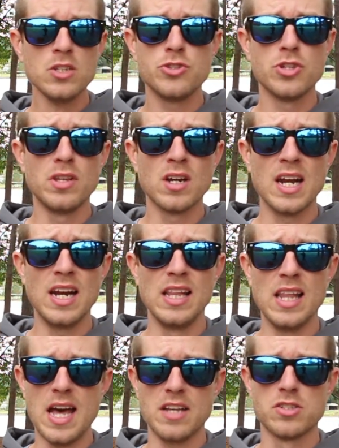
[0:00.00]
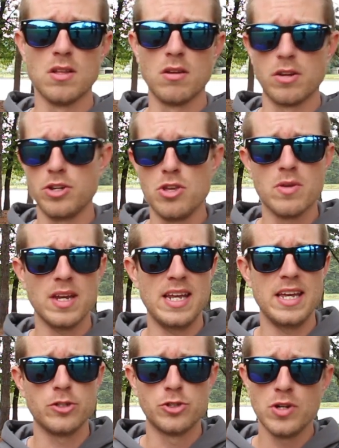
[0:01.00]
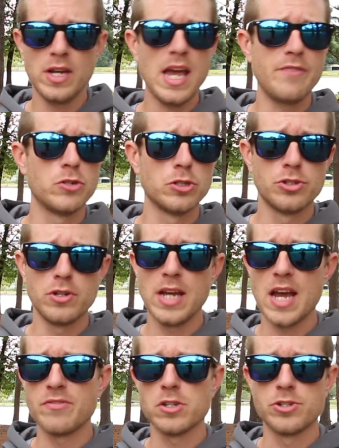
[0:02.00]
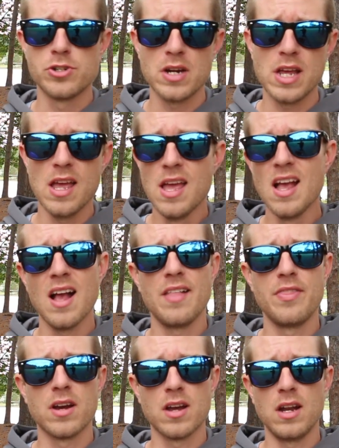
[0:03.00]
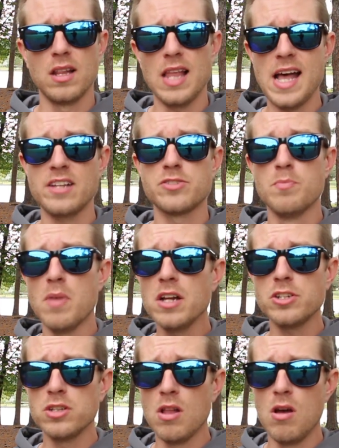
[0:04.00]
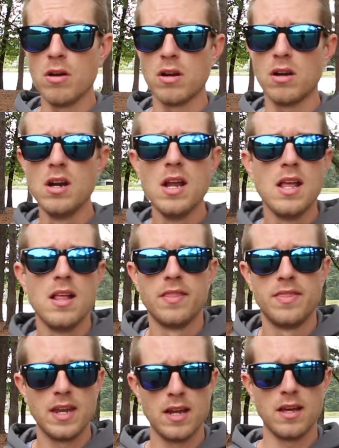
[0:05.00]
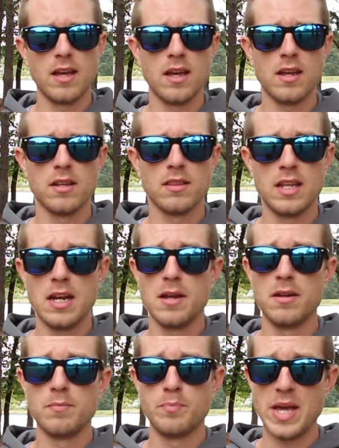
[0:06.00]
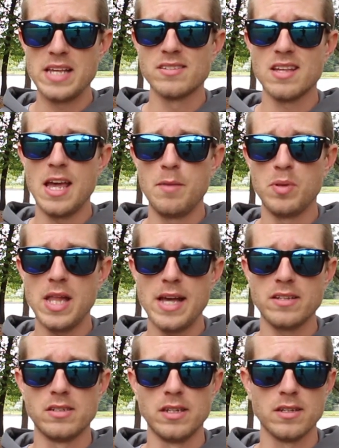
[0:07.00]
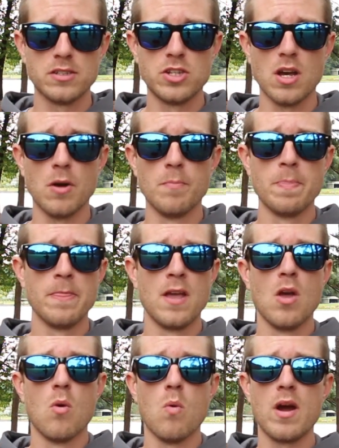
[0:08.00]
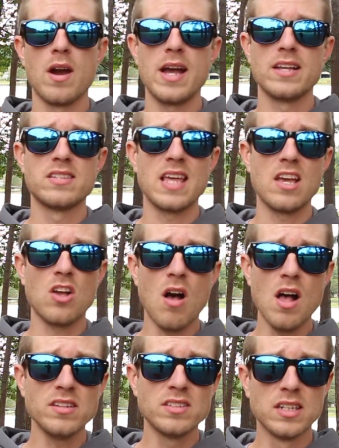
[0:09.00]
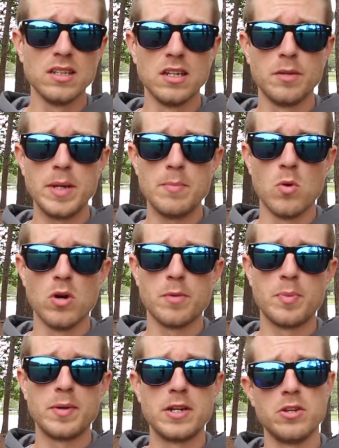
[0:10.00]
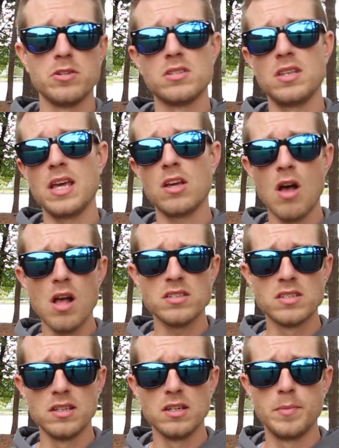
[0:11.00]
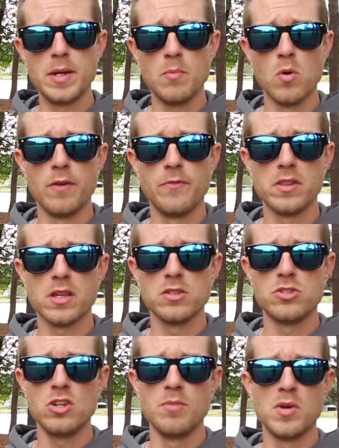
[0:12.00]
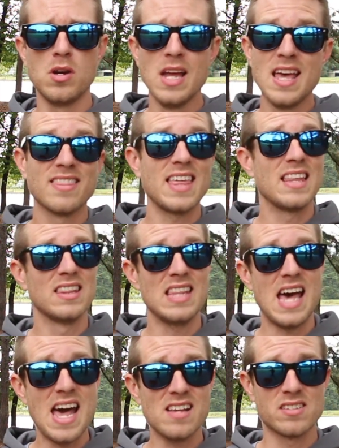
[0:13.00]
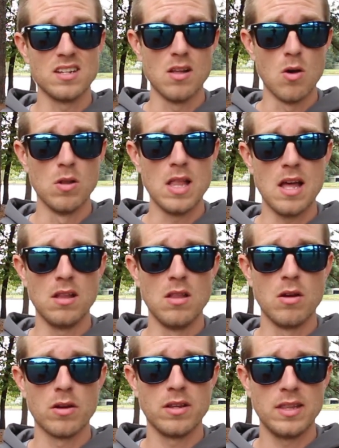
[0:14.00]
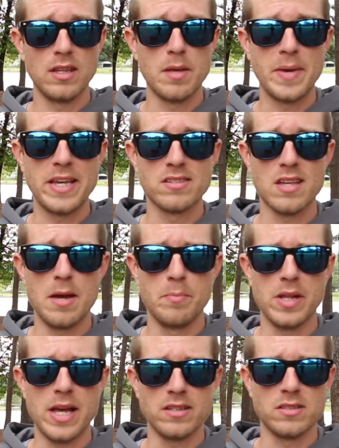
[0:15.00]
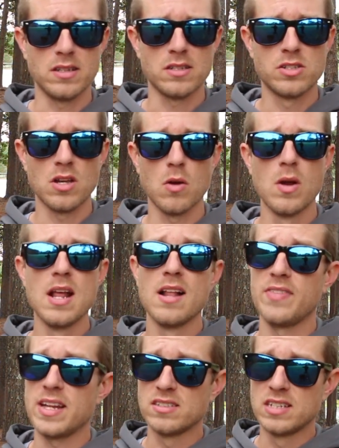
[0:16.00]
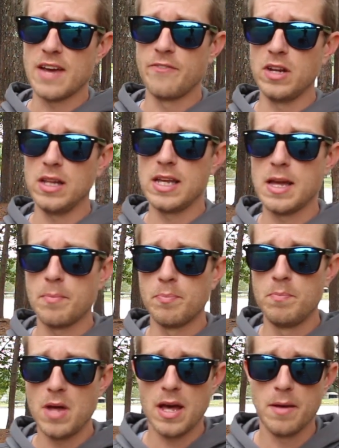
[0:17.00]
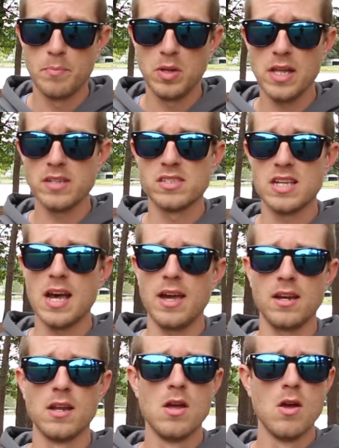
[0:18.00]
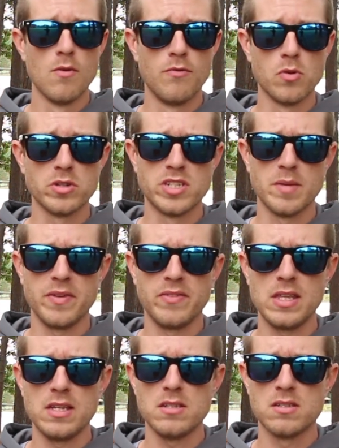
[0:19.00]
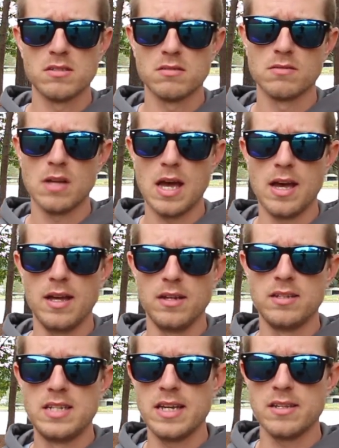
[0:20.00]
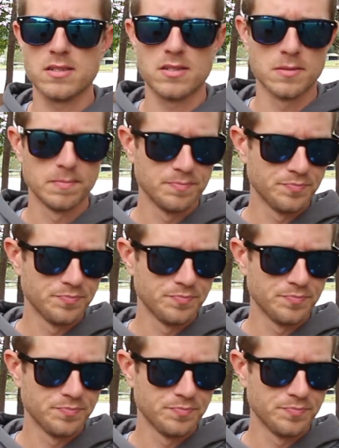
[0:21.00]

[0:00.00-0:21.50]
So they're gonna last longer. You can hit tree after tree after tree, and they're gonna last much longer than a baseline plastic. So whereas they cost a little bit more to produce and they cost a little bit more for the consumer, they last a whole lot longer than the baseline plastic. So that's definitely a plus side for some of these discs.